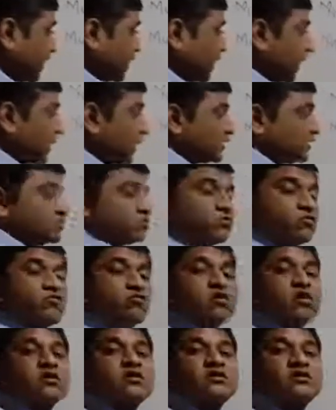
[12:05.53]
at
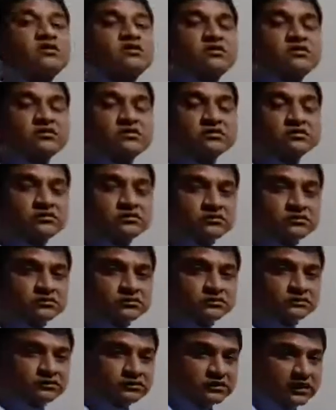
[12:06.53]
what
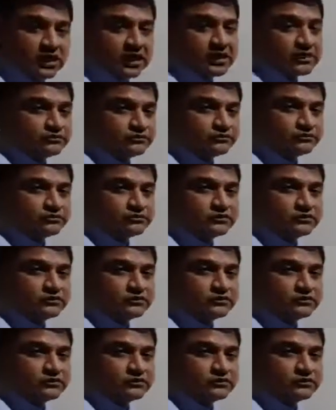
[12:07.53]
time